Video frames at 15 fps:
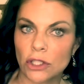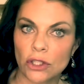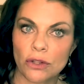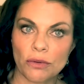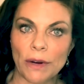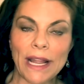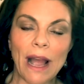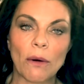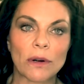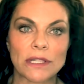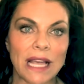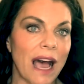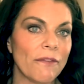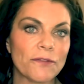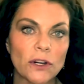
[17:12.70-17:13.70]
3 hours
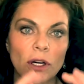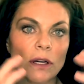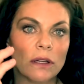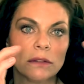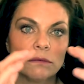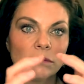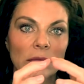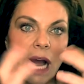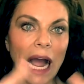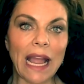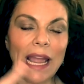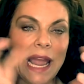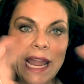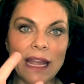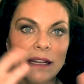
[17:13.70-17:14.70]
after I
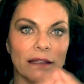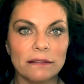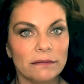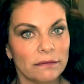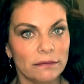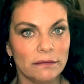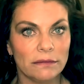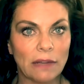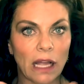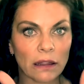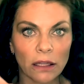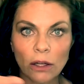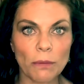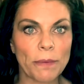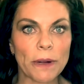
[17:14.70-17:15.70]
ate a
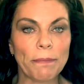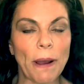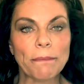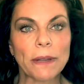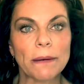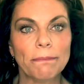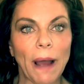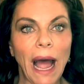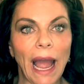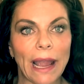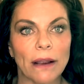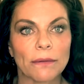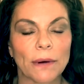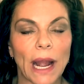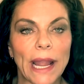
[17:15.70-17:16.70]
little bit of pumpkin pie,
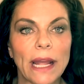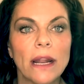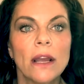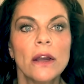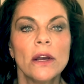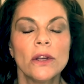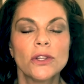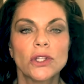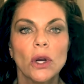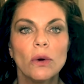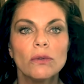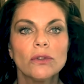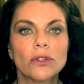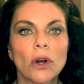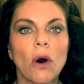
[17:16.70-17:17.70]
right?
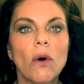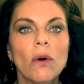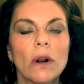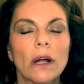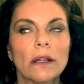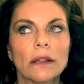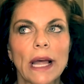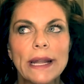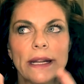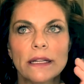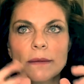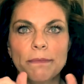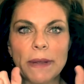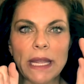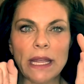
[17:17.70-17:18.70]
So don't let
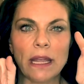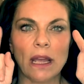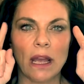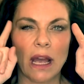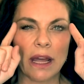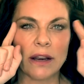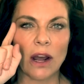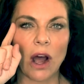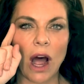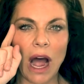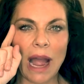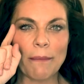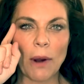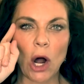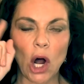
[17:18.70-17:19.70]
it be an
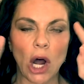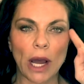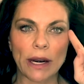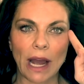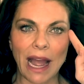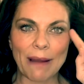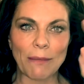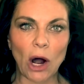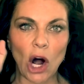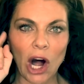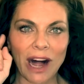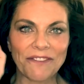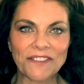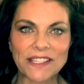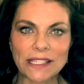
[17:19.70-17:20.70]
I'm on, I'm
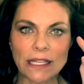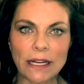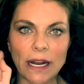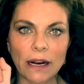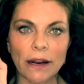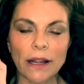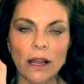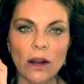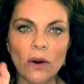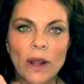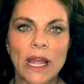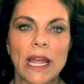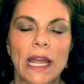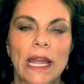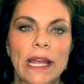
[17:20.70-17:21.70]
off scenario.
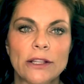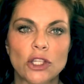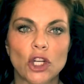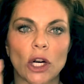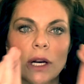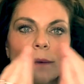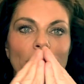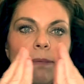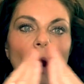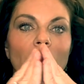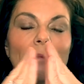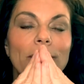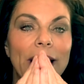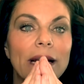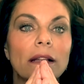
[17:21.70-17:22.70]
It's you're
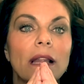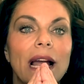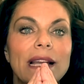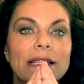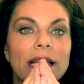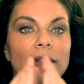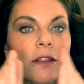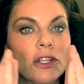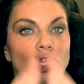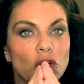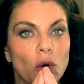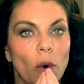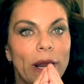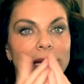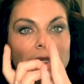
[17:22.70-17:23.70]
compartmentalizing the
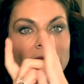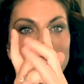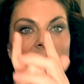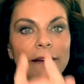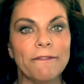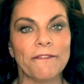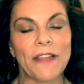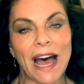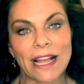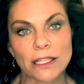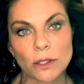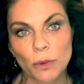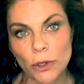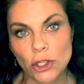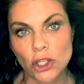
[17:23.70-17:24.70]
choice if
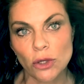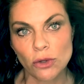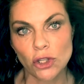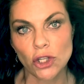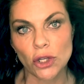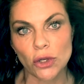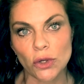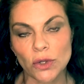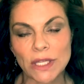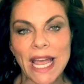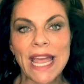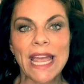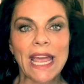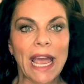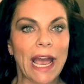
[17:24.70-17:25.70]
that's what you choose,
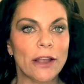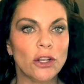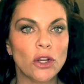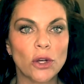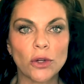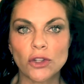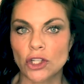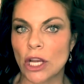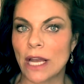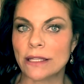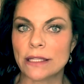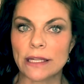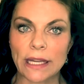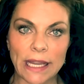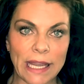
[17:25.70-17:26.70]
and you
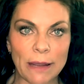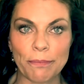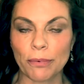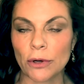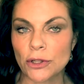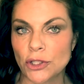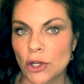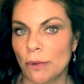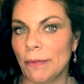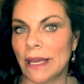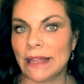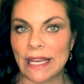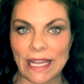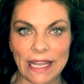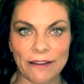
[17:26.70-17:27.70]
just keep resuming
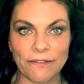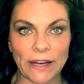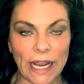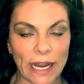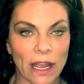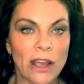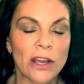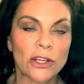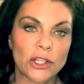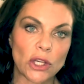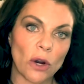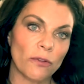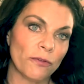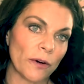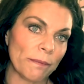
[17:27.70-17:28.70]
the evening. So
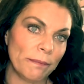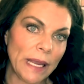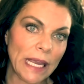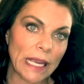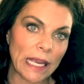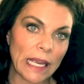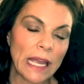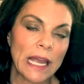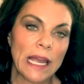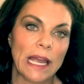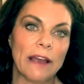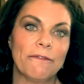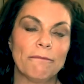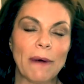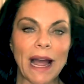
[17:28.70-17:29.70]
for me,
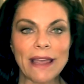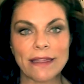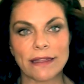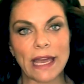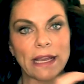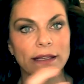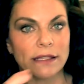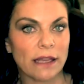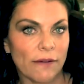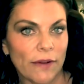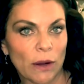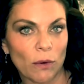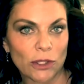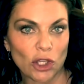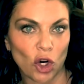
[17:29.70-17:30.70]
if my Thanksgiving
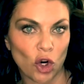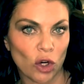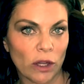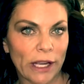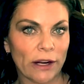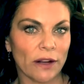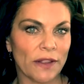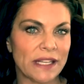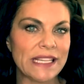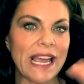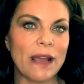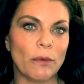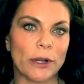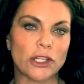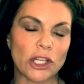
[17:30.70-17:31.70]
was earlier in the day,
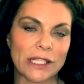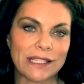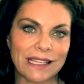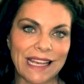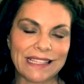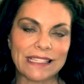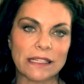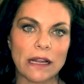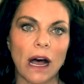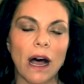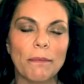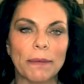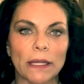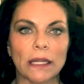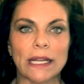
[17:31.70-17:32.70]
which it's not,
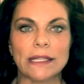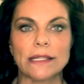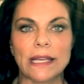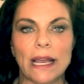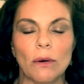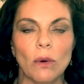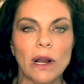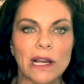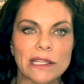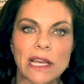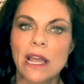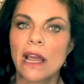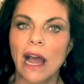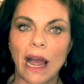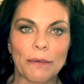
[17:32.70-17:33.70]
but let's say it was,
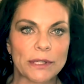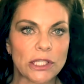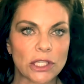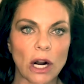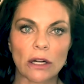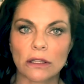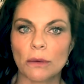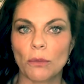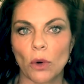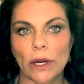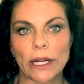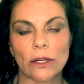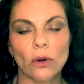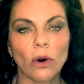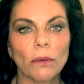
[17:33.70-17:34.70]
I would start the
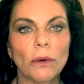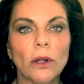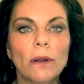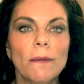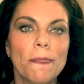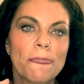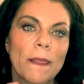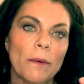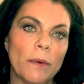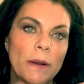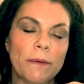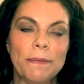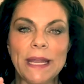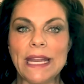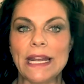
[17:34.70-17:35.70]
morning normal. We would
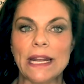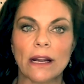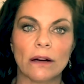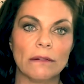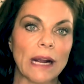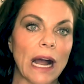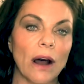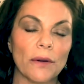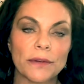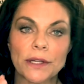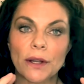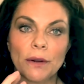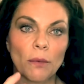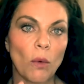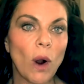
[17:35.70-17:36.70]
be eating around
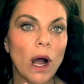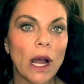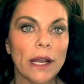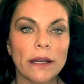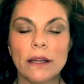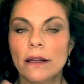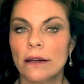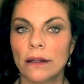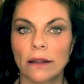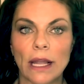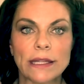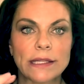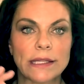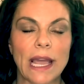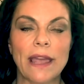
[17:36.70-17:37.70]
1.
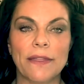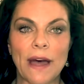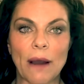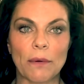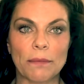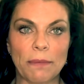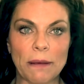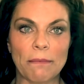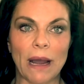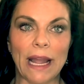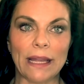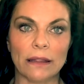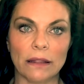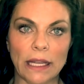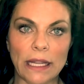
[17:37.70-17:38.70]
Let's say that would be my
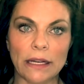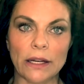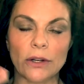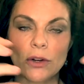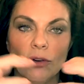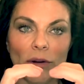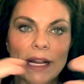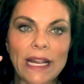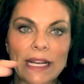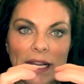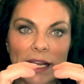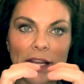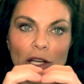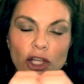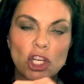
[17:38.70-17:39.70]
lean and
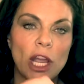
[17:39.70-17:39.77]
green-ish,